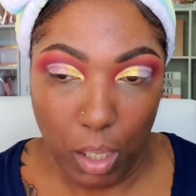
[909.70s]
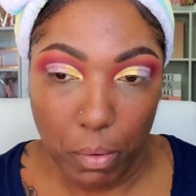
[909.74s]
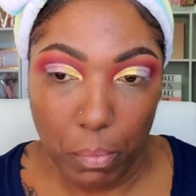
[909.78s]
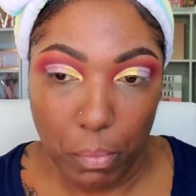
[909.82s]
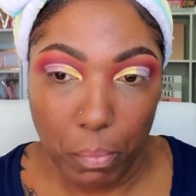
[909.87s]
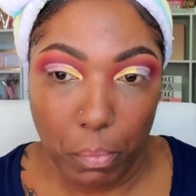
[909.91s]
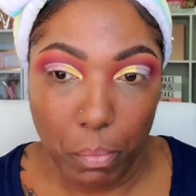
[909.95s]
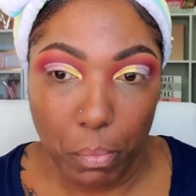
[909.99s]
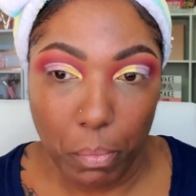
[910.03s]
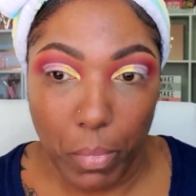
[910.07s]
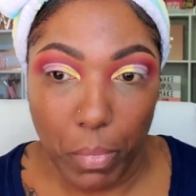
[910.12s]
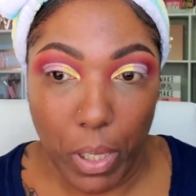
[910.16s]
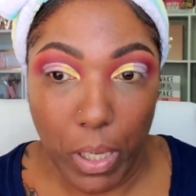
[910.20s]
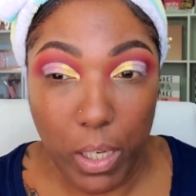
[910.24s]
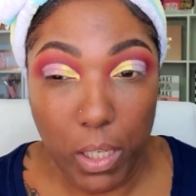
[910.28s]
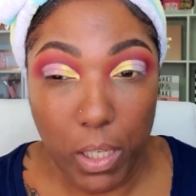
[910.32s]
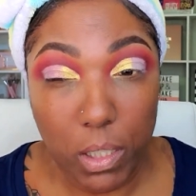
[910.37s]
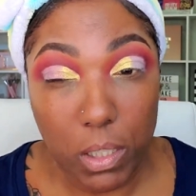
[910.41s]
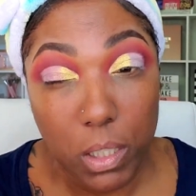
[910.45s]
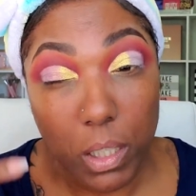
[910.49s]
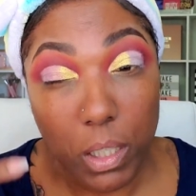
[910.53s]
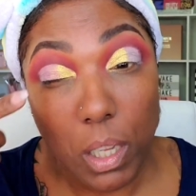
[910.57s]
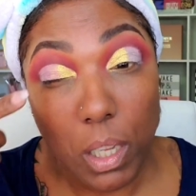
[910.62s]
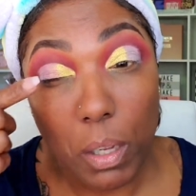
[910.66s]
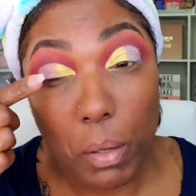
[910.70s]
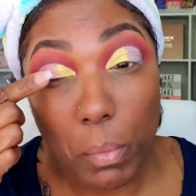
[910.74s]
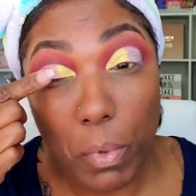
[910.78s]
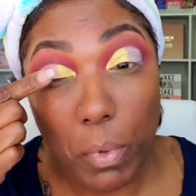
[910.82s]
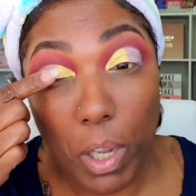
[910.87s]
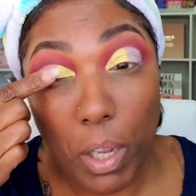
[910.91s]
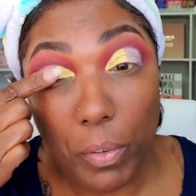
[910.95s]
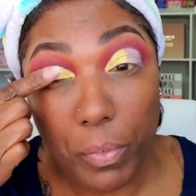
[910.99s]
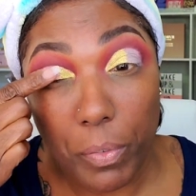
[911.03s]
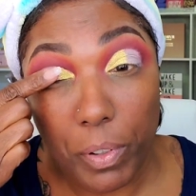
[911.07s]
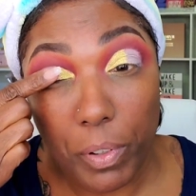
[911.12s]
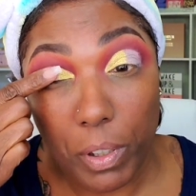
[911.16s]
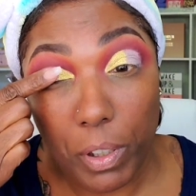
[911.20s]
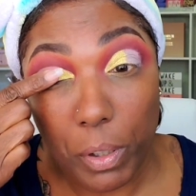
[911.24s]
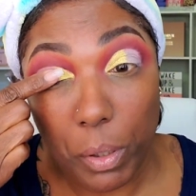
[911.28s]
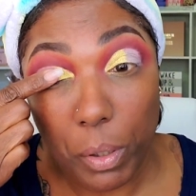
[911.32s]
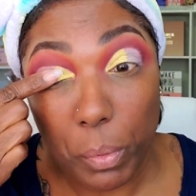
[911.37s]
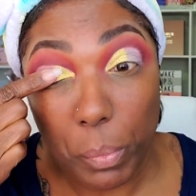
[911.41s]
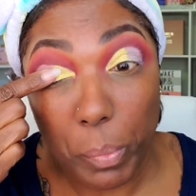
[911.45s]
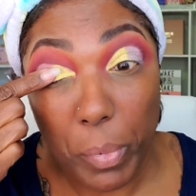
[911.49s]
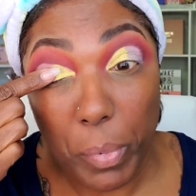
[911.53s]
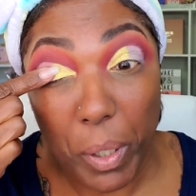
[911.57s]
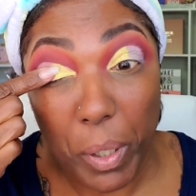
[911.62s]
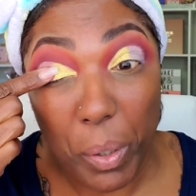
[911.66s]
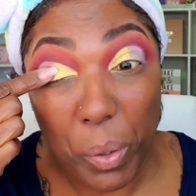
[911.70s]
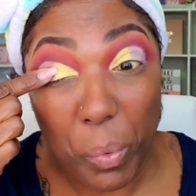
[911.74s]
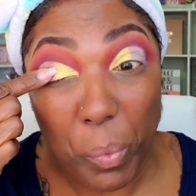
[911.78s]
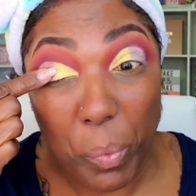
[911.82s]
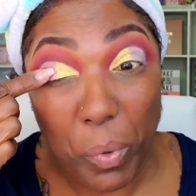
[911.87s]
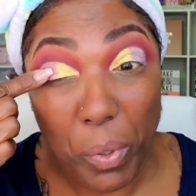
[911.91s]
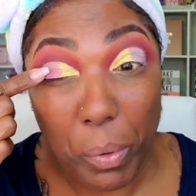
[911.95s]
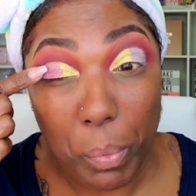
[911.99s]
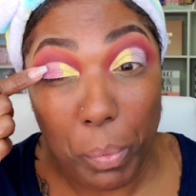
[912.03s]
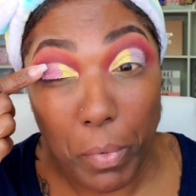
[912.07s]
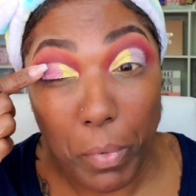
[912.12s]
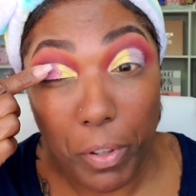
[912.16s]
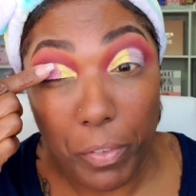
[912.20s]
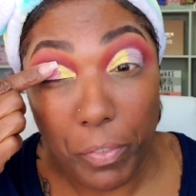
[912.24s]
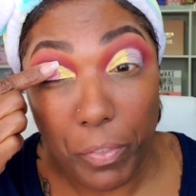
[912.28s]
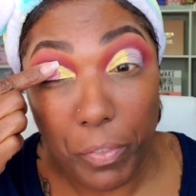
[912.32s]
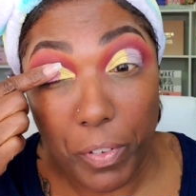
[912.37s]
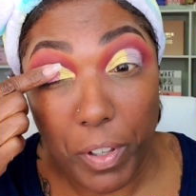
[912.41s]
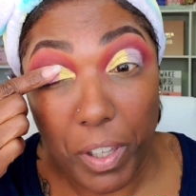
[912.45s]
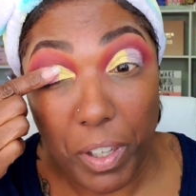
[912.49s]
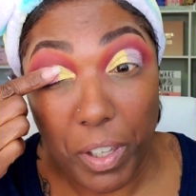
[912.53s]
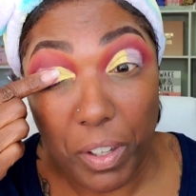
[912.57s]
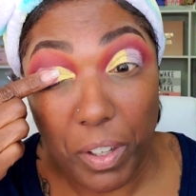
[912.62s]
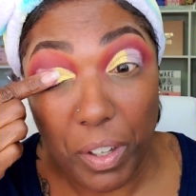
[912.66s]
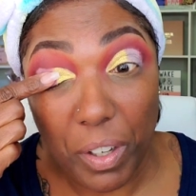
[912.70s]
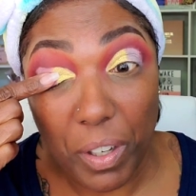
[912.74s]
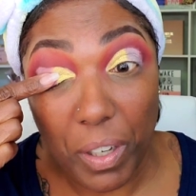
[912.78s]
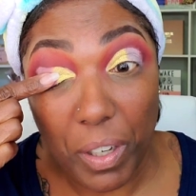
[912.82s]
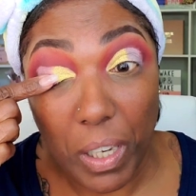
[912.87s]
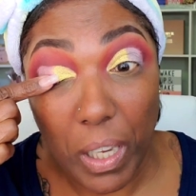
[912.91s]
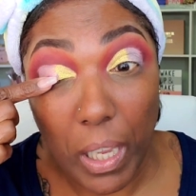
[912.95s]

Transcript: it might come off a little better with my finger.